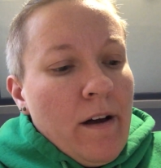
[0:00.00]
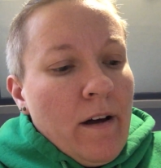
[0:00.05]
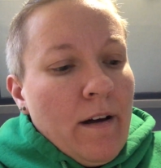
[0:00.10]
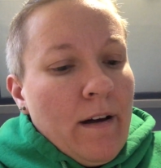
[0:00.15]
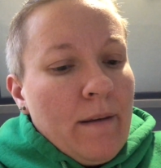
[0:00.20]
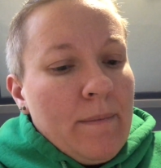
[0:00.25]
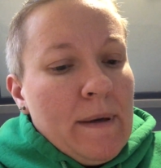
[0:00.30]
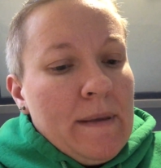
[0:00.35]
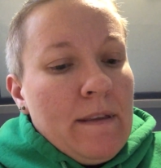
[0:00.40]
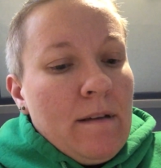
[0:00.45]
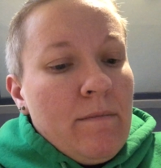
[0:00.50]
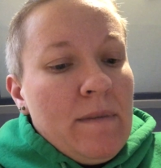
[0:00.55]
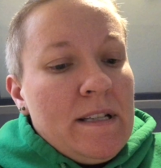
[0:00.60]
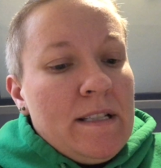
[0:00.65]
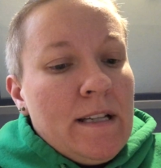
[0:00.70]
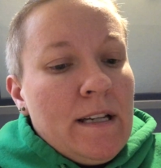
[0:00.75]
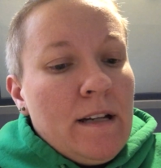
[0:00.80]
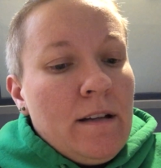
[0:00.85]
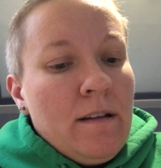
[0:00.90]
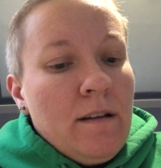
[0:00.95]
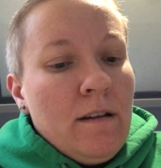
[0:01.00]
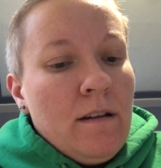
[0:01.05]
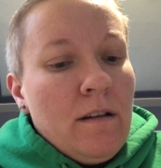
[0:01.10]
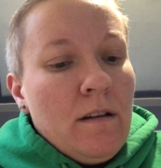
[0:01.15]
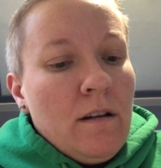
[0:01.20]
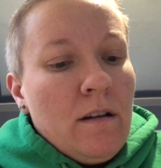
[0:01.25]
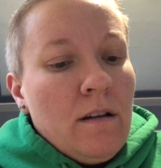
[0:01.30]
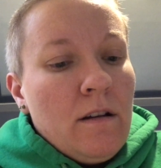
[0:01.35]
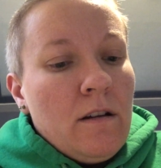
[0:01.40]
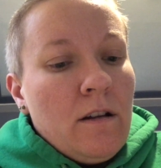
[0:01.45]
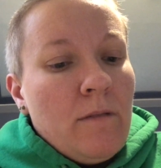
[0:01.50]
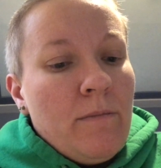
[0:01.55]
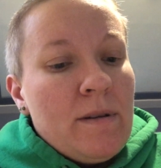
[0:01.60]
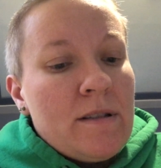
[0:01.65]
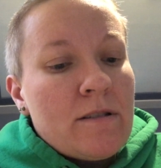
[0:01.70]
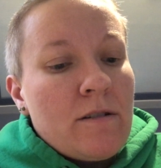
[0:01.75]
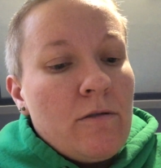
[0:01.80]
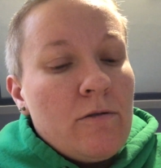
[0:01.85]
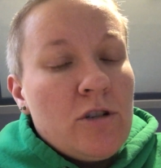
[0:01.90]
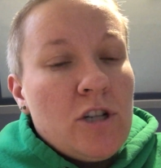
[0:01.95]
And then we did
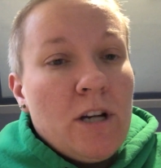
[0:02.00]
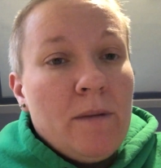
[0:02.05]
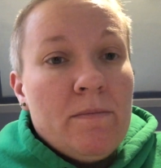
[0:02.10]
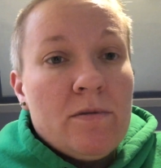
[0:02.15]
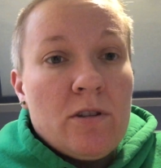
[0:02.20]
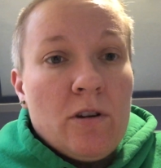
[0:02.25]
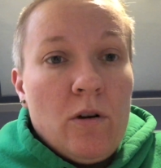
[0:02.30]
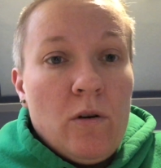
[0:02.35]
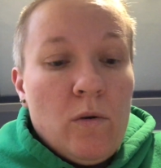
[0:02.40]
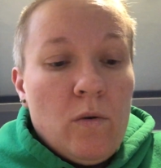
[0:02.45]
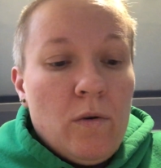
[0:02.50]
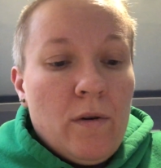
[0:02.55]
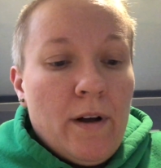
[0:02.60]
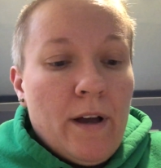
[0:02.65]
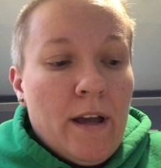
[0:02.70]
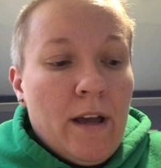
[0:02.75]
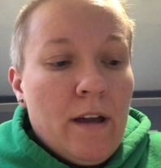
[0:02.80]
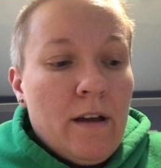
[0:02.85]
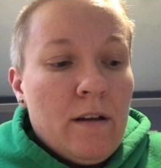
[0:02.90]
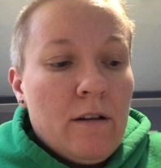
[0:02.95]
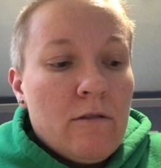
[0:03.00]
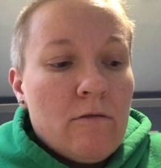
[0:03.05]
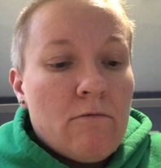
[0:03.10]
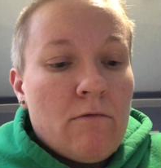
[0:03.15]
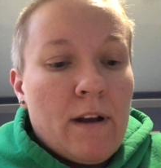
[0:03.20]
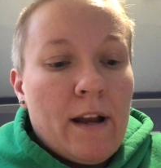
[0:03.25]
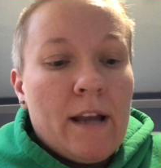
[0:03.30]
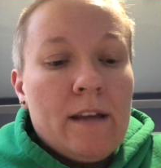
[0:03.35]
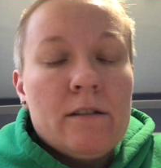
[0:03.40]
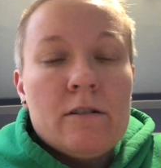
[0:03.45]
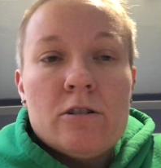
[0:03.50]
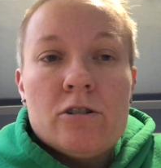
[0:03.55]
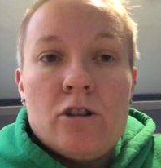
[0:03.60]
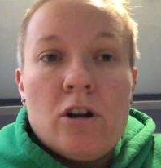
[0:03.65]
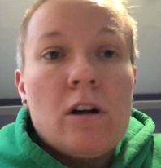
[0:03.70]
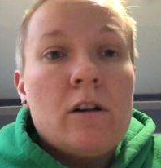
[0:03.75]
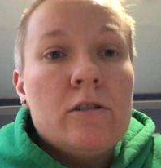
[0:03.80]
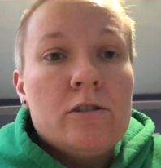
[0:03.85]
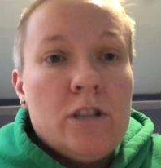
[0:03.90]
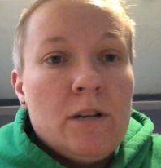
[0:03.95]
Nabisco Chips Ahoy regular
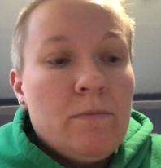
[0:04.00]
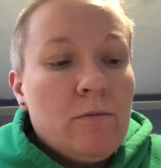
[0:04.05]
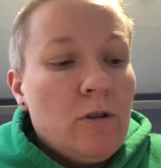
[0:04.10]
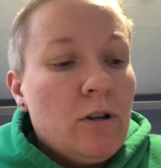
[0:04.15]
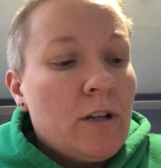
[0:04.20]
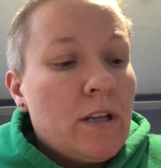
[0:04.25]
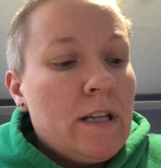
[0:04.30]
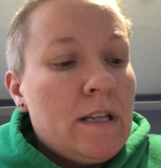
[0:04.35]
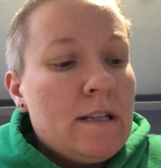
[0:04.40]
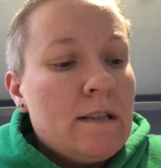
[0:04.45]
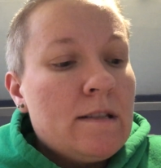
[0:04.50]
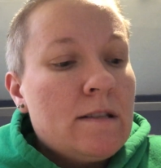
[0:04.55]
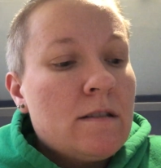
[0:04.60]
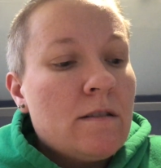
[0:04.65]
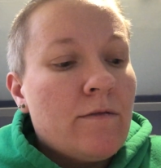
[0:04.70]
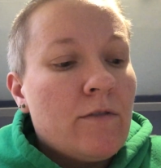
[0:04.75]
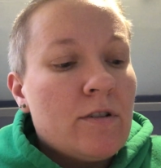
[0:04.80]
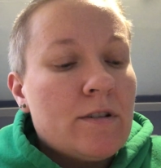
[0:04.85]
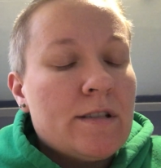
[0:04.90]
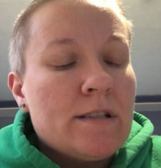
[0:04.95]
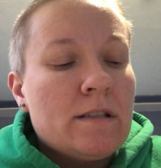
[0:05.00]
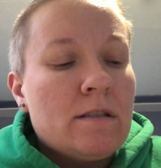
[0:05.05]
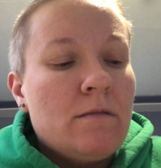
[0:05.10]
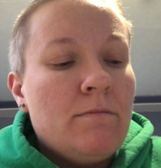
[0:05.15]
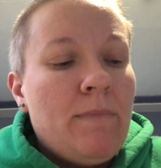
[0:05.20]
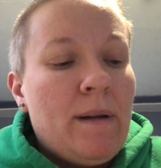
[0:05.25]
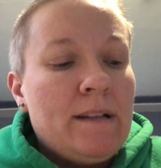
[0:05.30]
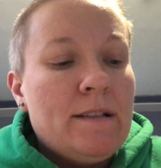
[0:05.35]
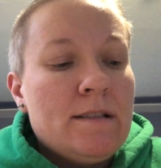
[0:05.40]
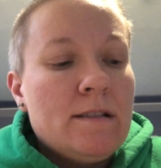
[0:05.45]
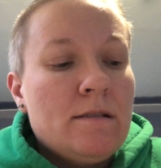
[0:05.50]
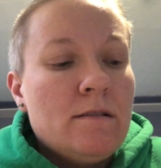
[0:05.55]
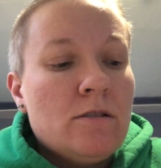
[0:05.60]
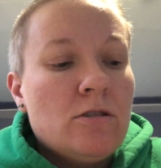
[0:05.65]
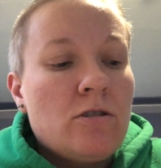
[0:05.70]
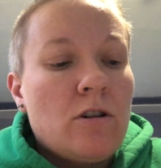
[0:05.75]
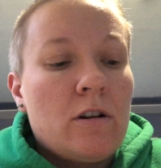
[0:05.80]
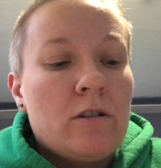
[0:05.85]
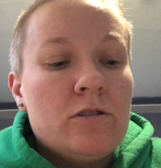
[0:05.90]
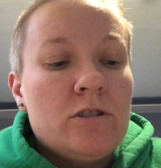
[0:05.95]
chocolate chip cookies versus the
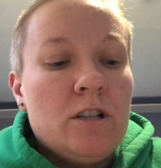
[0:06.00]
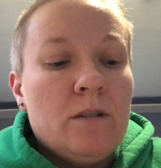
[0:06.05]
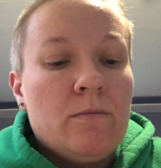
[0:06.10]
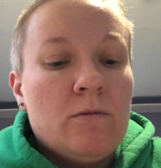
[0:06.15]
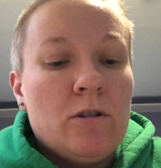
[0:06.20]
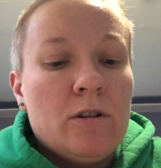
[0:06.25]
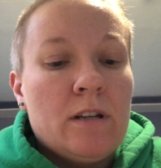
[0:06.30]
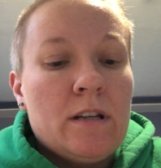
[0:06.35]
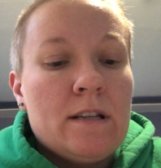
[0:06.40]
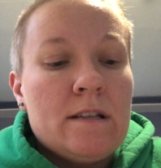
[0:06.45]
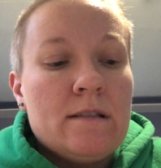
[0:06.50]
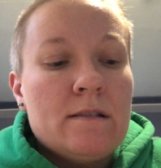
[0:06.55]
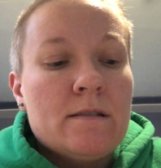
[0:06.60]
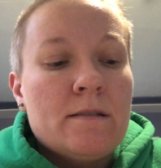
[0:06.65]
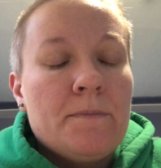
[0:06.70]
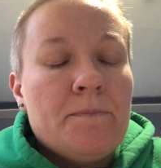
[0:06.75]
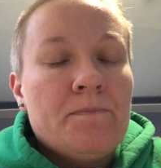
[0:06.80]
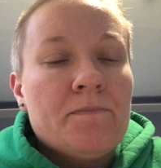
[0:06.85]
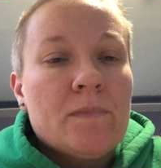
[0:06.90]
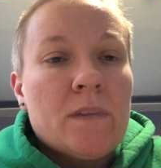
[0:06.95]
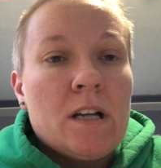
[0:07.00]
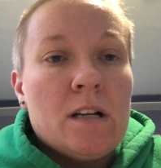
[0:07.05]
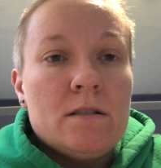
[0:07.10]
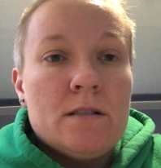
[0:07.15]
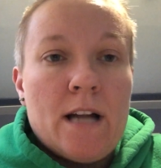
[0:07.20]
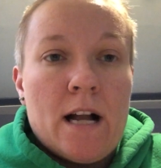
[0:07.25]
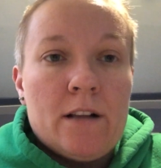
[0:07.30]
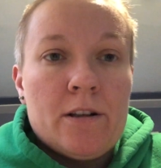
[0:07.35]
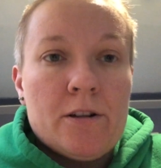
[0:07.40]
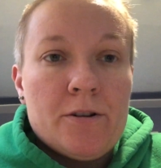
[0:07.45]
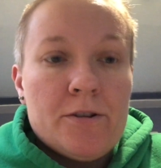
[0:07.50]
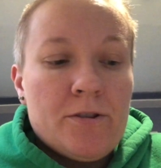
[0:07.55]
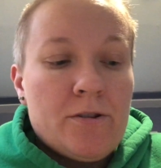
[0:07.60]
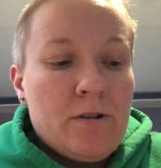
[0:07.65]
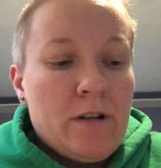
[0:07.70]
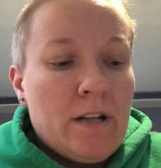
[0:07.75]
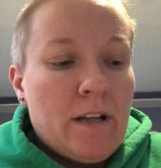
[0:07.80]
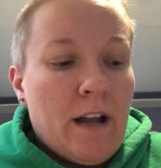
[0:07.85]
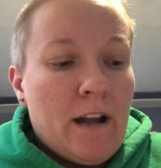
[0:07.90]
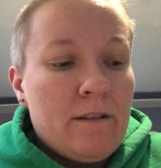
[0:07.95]
Benton's chocolate chip cookies.
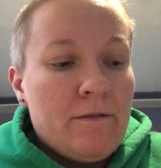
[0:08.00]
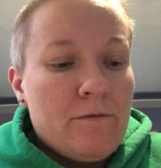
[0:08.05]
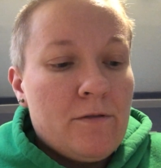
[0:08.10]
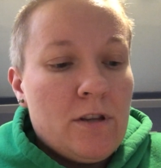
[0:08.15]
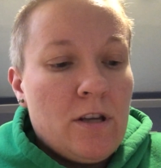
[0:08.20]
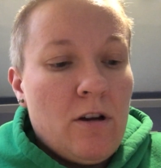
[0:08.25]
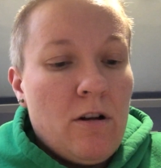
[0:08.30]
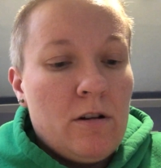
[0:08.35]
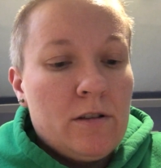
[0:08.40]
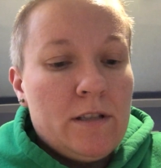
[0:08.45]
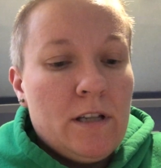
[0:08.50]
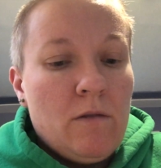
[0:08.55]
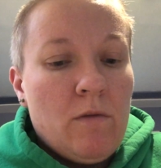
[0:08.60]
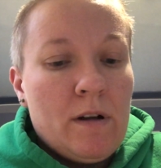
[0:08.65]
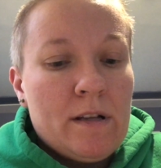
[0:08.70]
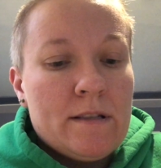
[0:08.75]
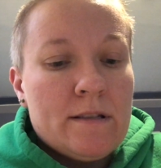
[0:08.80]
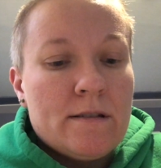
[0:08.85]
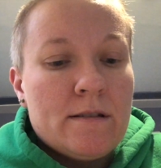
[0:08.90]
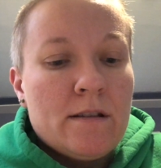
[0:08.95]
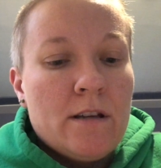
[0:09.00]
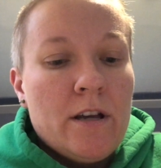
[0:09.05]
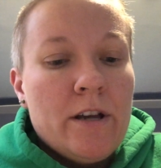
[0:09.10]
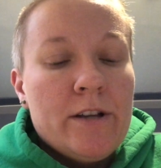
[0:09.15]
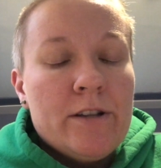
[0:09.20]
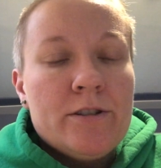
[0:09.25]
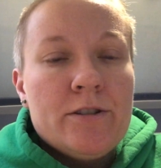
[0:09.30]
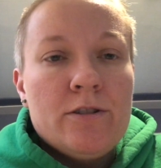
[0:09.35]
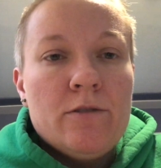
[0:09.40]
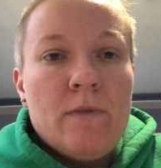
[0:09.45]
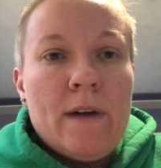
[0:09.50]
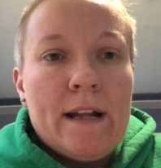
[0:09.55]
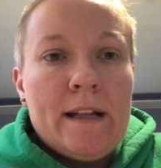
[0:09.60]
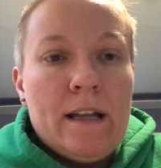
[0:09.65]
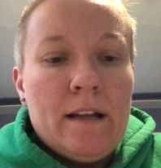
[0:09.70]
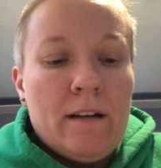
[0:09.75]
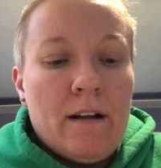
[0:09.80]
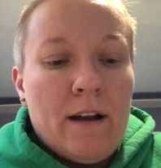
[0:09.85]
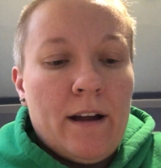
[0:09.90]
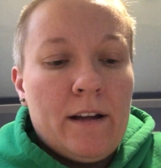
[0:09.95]
$1.39 for the Aldi ones,
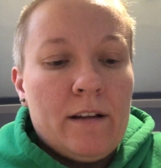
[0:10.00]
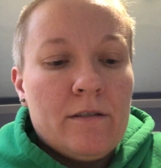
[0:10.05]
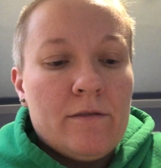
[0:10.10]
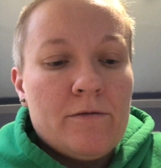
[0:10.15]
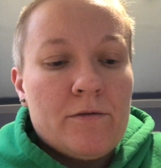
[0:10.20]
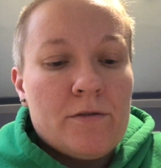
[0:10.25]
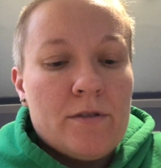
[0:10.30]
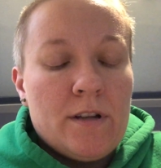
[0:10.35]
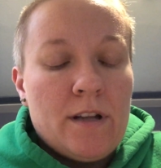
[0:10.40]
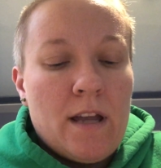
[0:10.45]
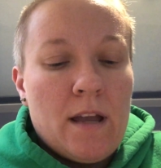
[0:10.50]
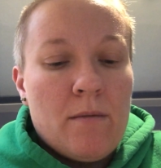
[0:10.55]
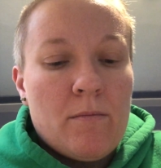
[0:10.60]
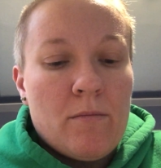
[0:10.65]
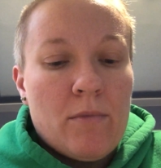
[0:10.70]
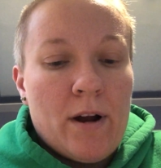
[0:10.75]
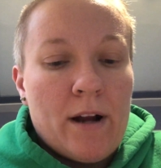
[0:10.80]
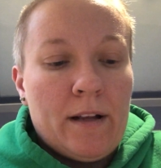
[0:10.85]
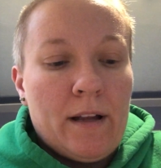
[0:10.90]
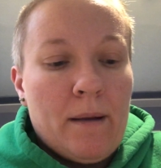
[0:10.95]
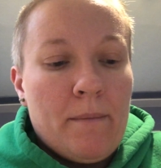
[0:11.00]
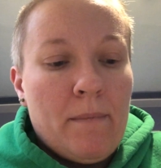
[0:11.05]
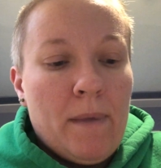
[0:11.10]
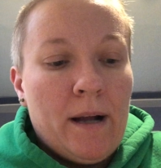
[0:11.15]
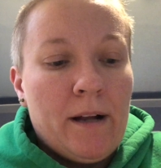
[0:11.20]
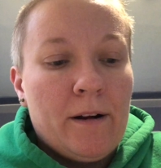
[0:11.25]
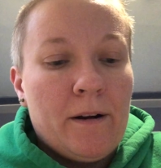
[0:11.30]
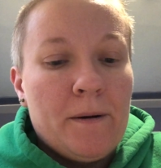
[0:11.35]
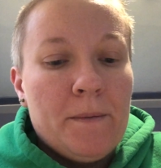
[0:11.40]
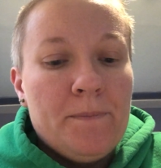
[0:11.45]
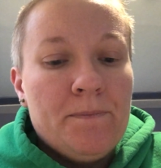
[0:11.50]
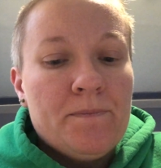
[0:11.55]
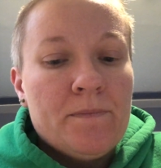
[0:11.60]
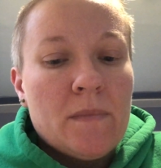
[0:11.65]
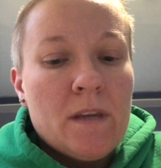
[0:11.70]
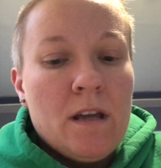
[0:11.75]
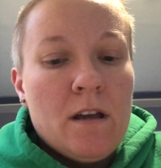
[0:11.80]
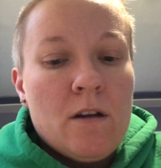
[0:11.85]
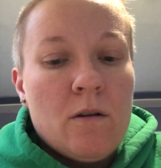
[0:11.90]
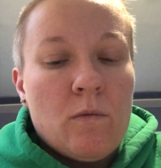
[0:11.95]
$2.89 for the name brand at Meijer.
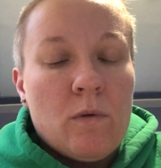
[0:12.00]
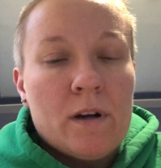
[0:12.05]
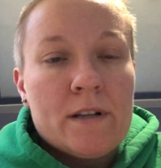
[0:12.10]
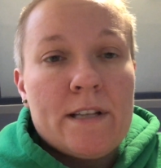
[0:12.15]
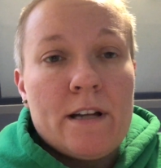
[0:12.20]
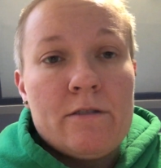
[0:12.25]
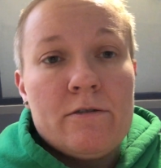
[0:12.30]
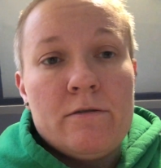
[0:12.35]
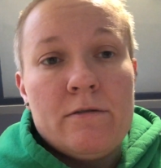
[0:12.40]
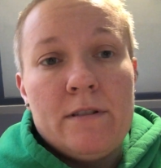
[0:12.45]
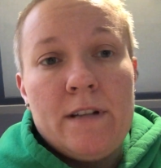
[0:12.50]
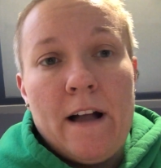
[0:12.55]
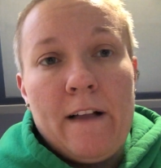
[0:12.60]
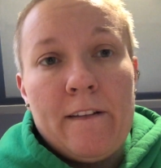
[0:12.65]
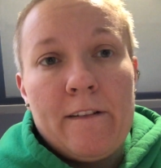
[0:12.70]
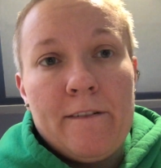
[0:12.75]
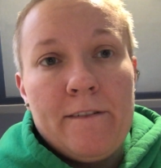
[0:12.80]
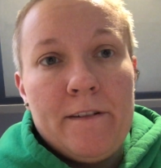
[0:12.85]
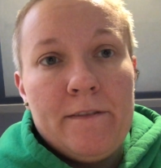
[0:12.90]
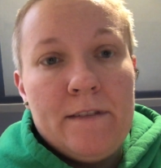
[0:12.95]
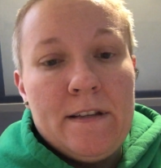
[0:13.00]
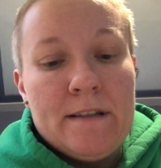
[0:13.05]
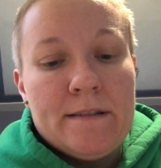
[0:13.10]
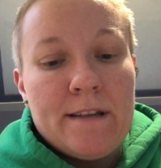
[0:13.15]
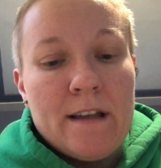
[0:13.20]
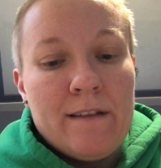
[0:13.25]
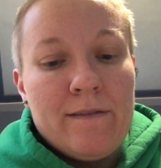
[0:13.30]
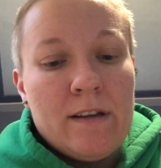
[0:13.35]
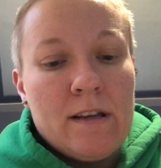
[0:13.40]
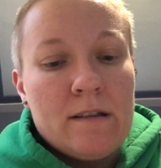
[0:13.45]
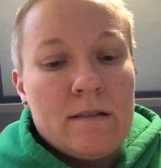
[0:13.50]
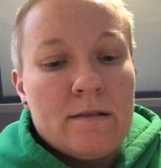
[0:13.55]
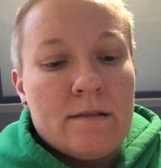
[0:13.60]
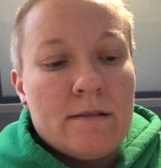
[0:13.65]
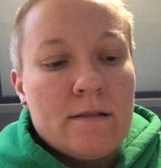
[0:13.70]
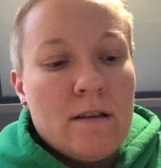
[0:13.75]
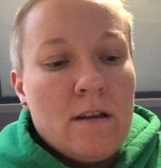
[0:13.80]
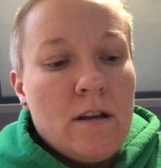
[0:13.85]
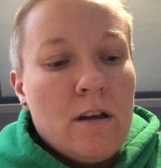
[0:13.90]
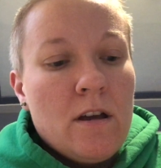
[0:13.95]
Works out to $1.50
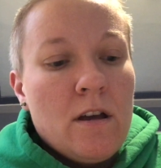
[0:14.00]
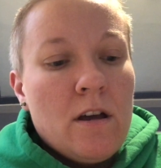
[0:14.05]
savings,